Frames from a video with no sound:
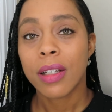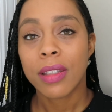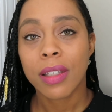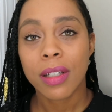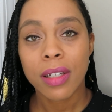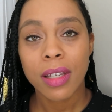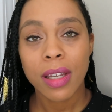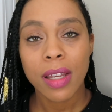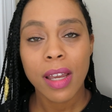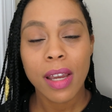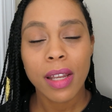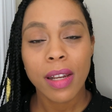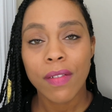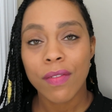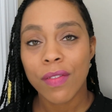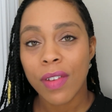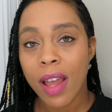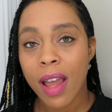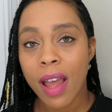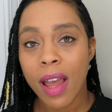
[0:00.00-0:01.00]
The good
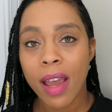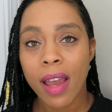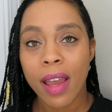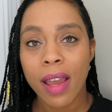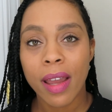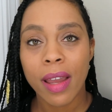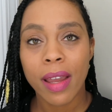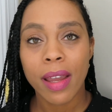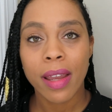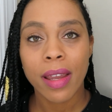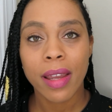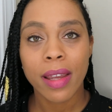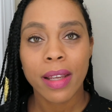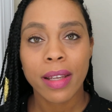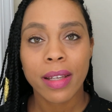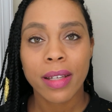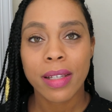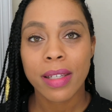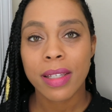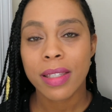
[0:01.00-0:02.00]

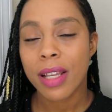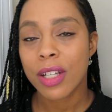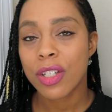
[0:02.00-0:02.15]
advice